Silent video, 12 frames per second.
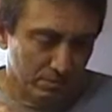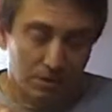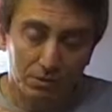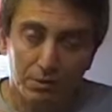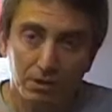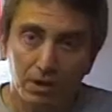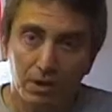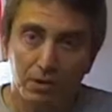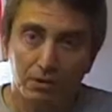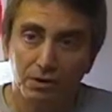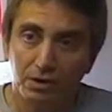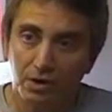No, they're
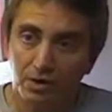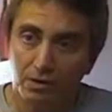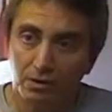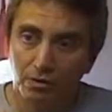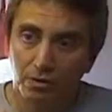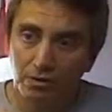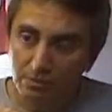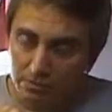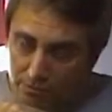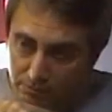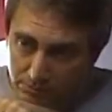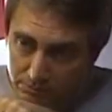not. They're not. Or the high
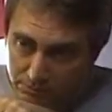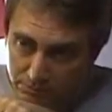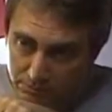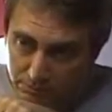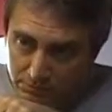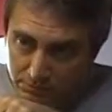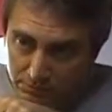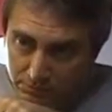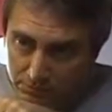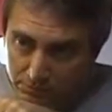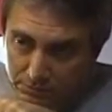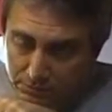heel straps, the
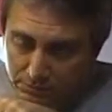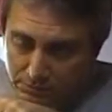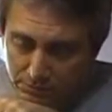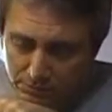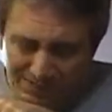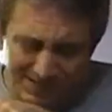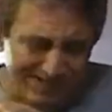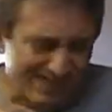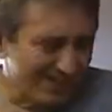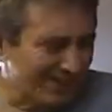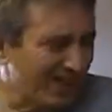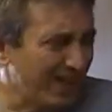stiletto. Well,
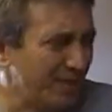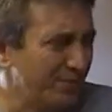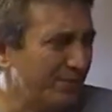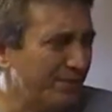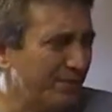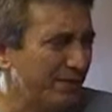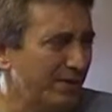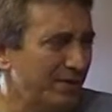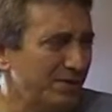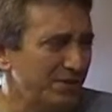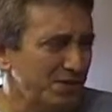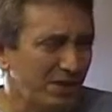there's a lot of
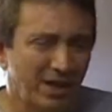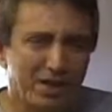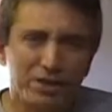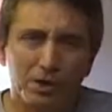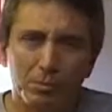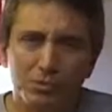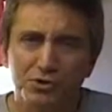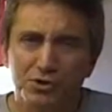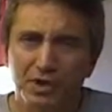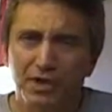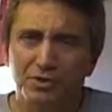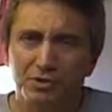there's a lot of double
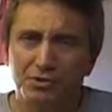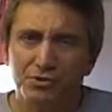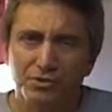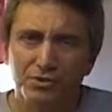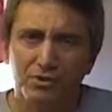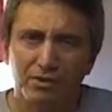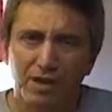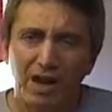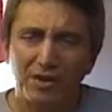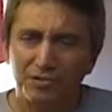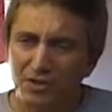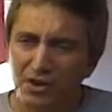standards
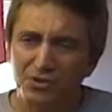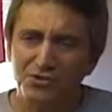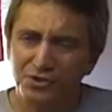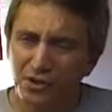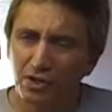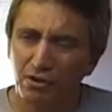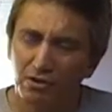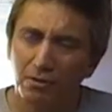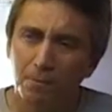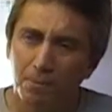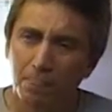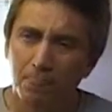out there no still.
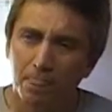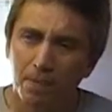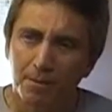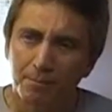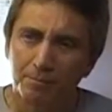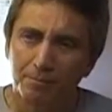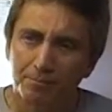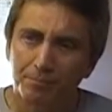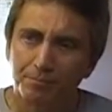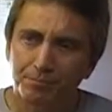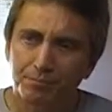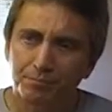kidding, but they're never
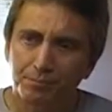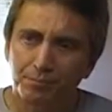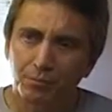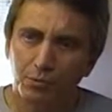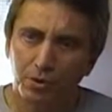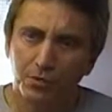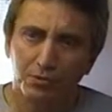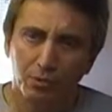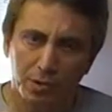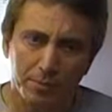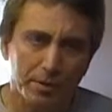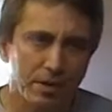presented. With
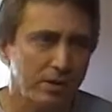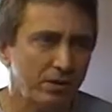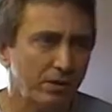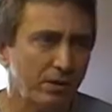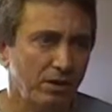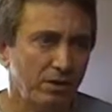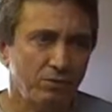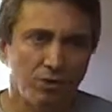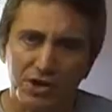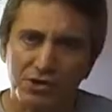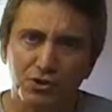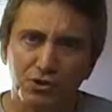women and,
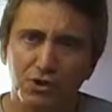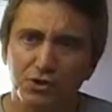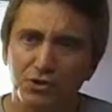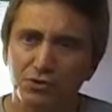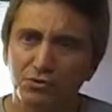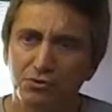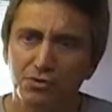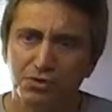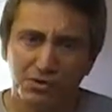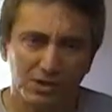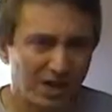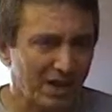racial issues,
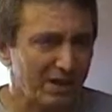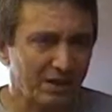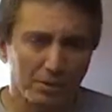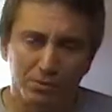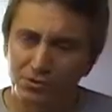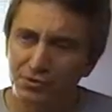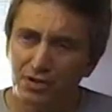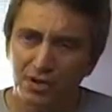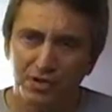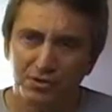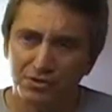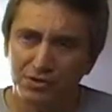there's a lot of double
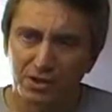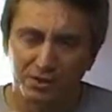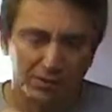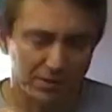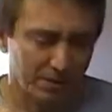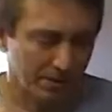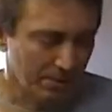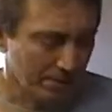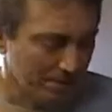standards ah. out there.